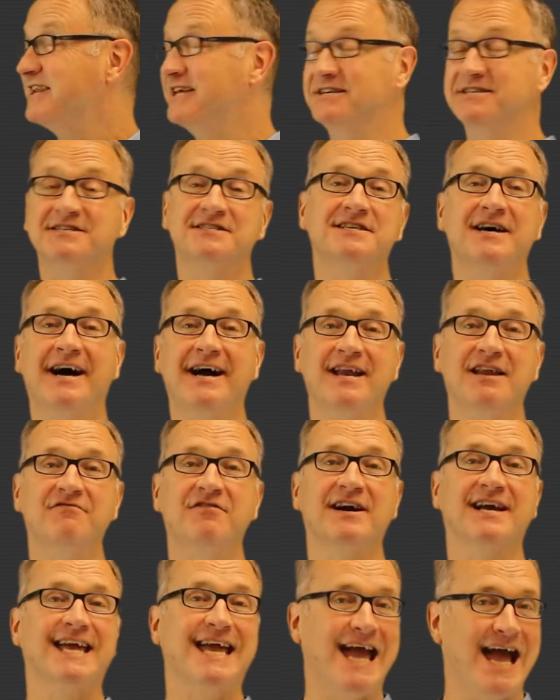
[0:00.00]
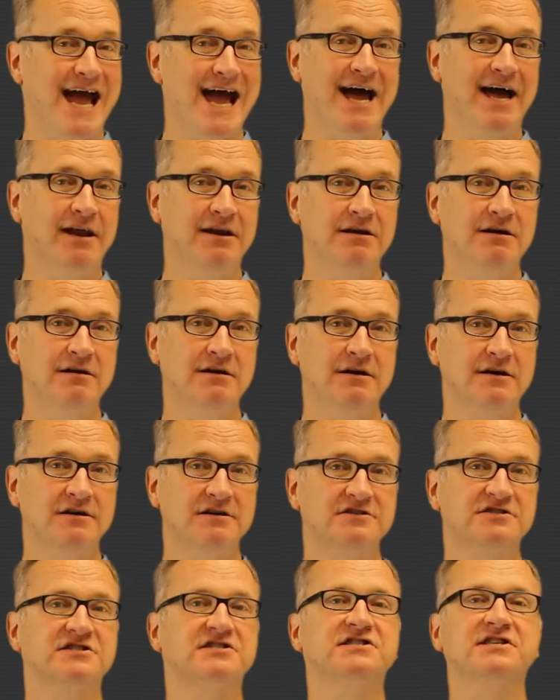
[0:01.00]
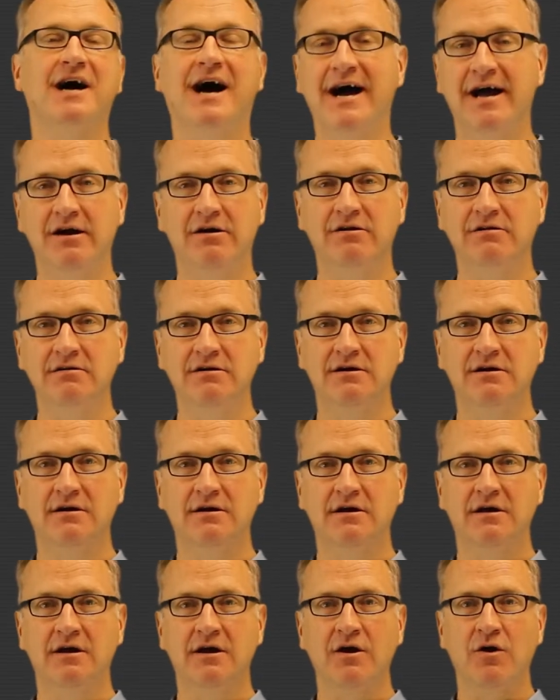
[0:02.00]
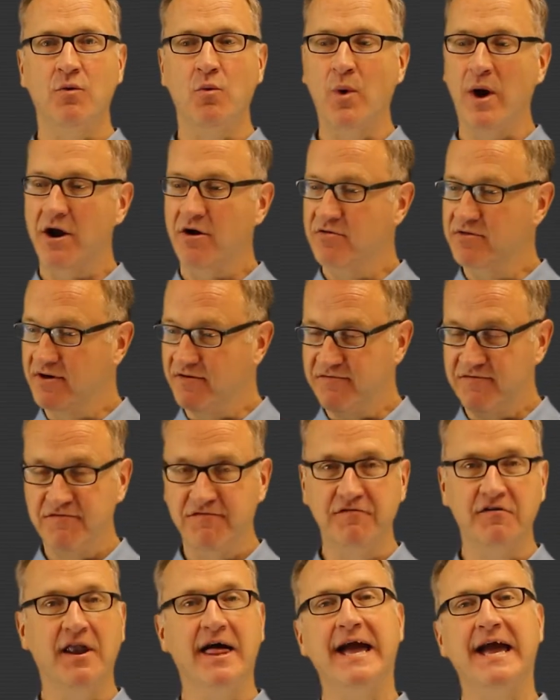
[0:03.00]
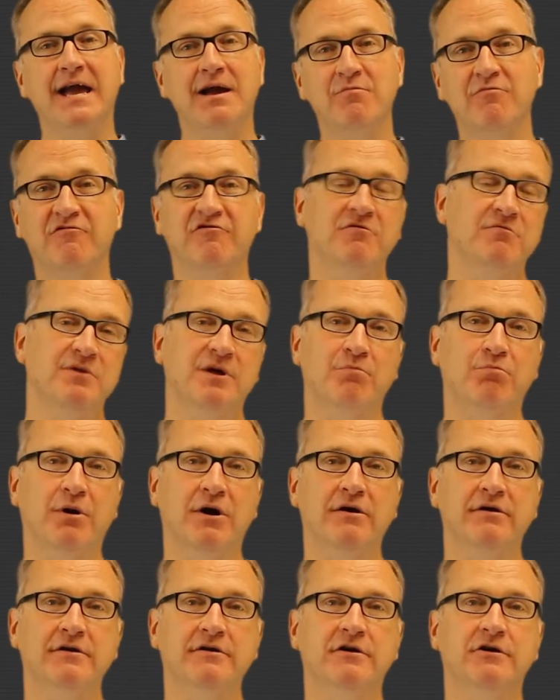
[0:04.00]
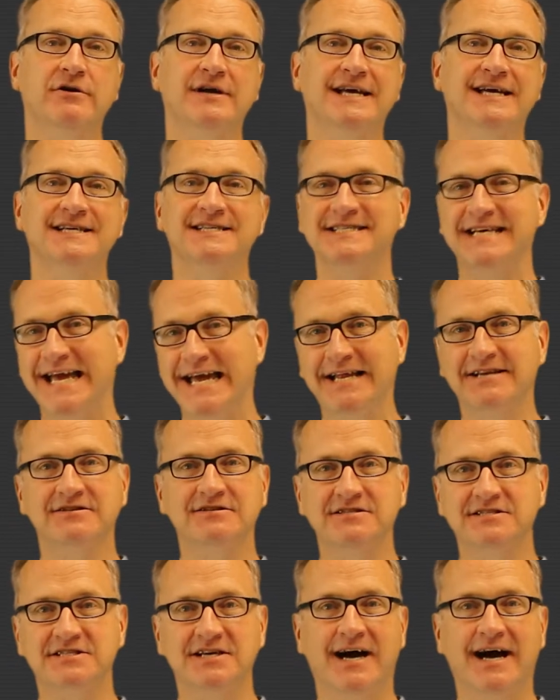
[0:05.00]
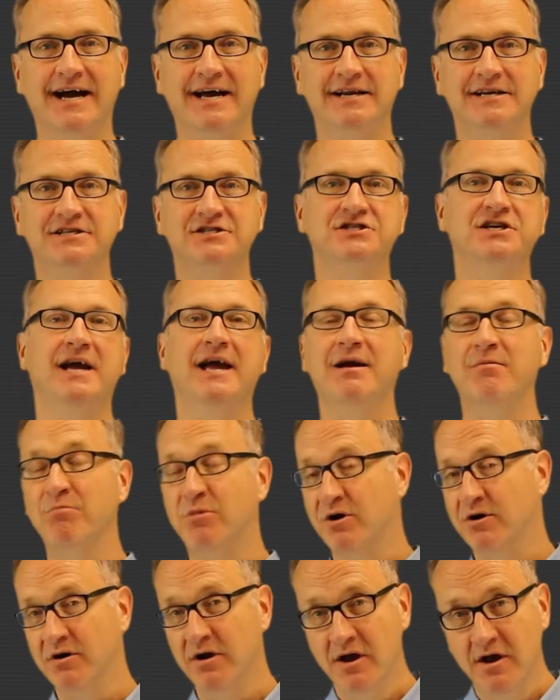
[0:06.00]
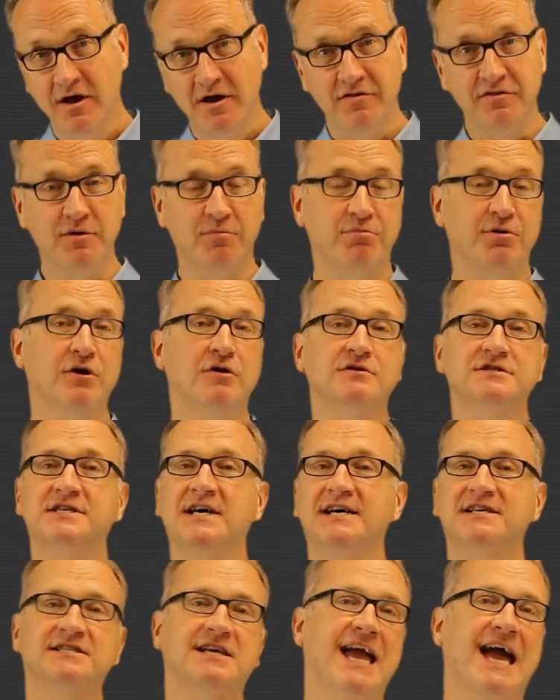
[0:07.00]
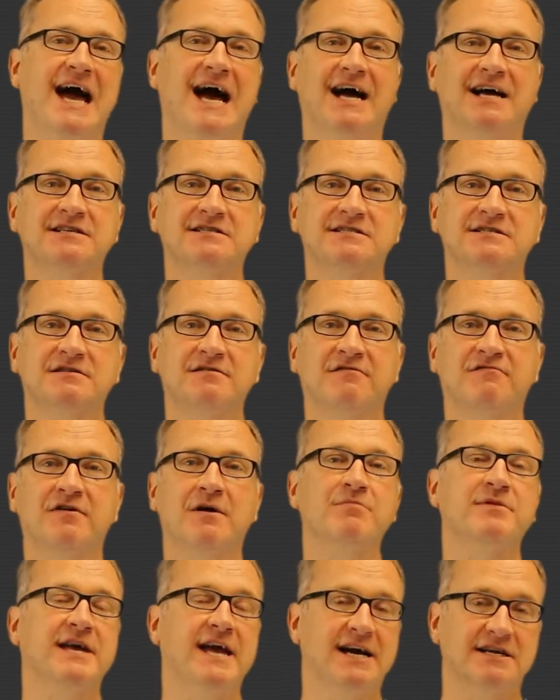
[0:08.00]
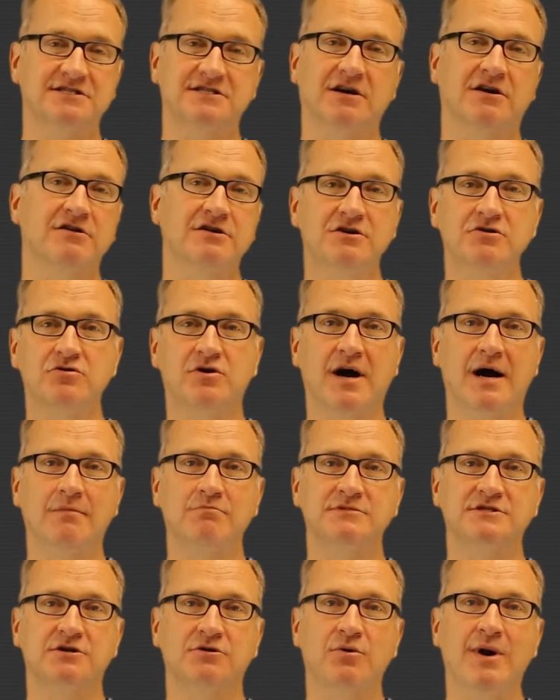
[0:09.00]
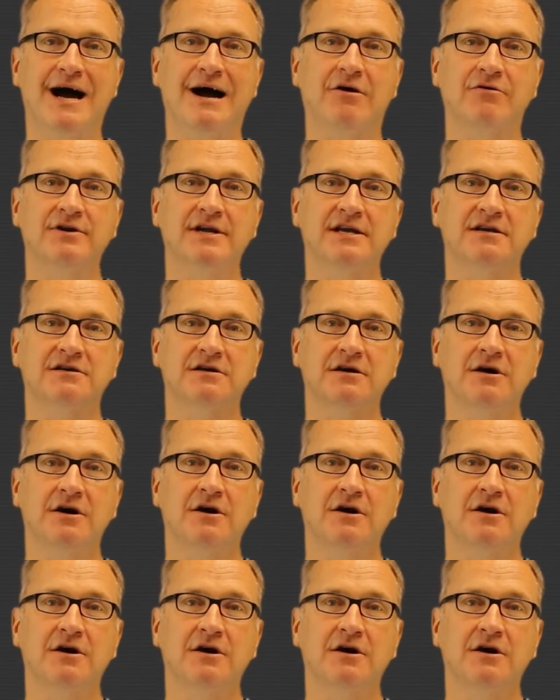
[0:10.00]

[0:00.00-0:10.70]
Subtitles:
inside of a can style, where the flame from the burner is inside a chamber, the process gas from the SRU comes around it,